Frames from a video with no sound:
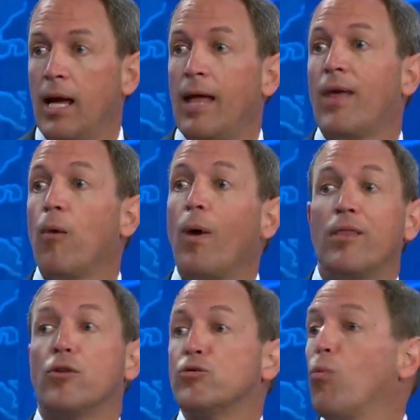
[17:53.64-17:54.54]
That way
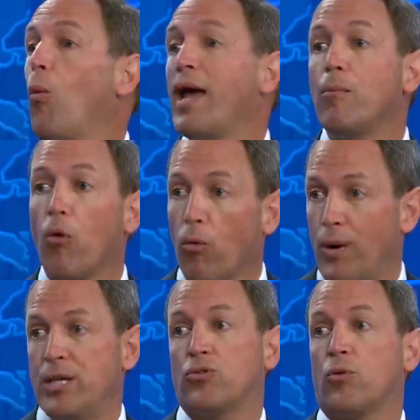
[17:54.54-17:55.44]
there's way more
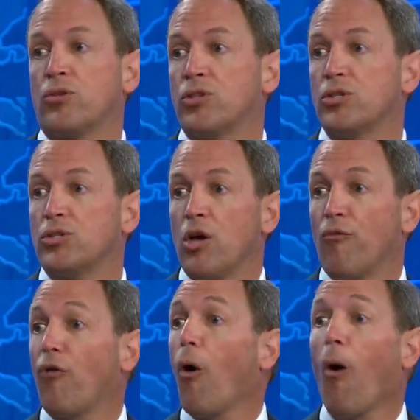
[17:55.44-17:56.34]
resources
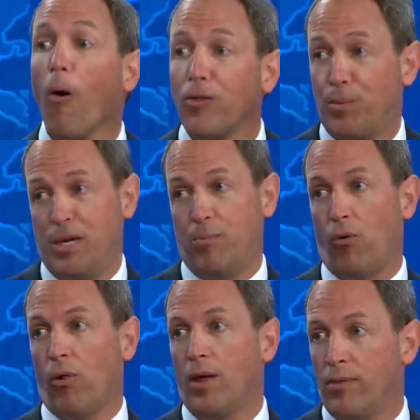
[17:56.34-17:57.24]
for all the
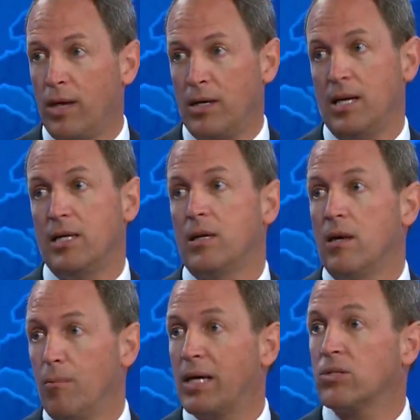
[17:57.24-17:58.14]
people that need
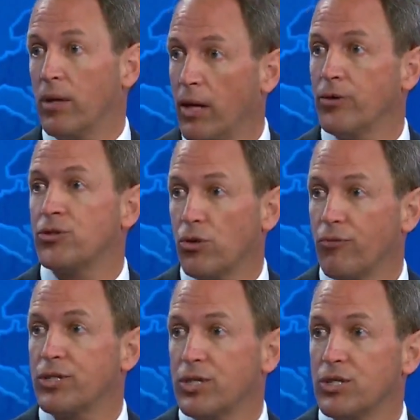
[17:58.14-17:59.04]
mental health
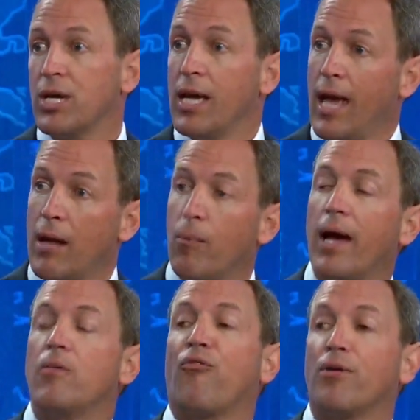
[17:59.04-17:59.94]
services. And
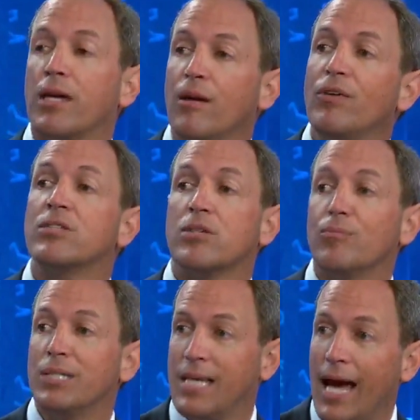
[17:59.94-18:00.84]
by forgiving
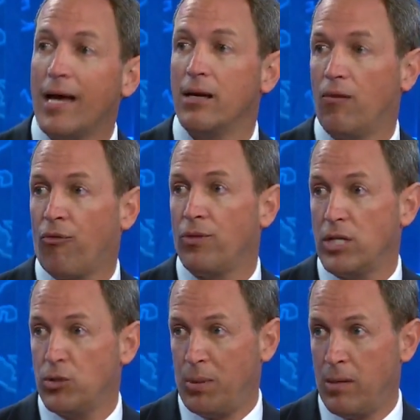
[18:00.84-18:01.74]
some debt for
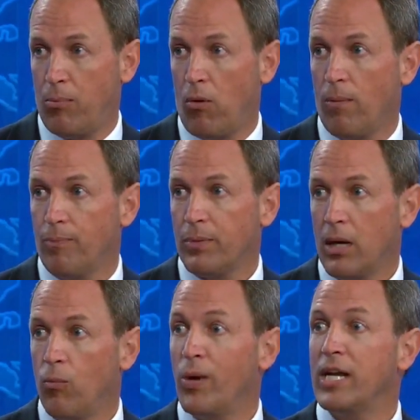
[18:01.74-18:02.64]
these people,
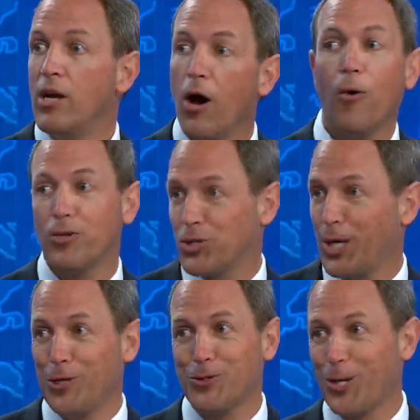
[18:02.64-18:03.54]
we know, just
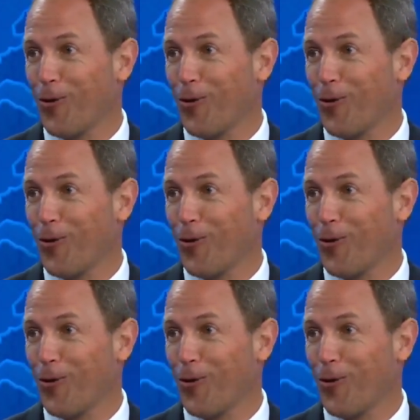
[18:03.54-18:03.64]
like you said